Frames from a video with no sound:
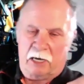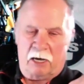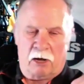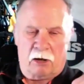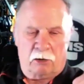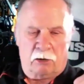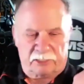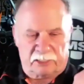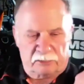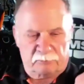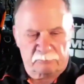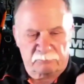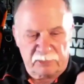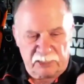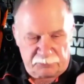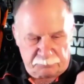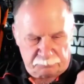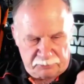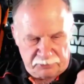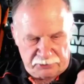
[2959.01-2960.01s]
hold it in
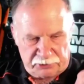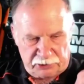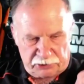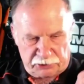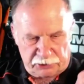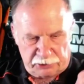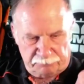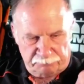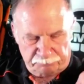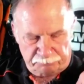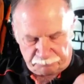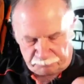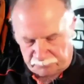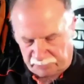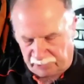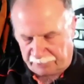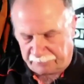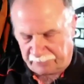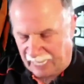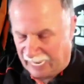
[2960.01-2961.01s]
this position
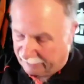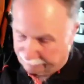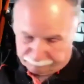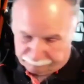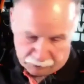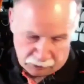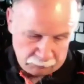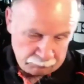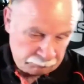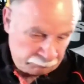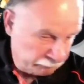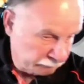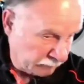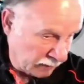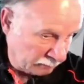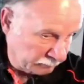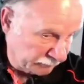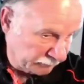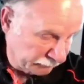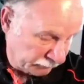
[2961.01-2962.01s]
like that. You
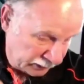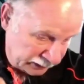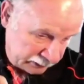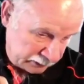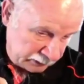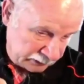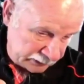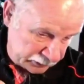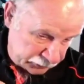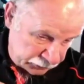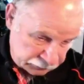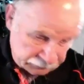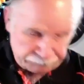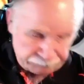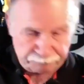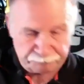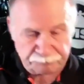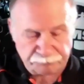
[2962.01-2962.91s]
probably find it a little easier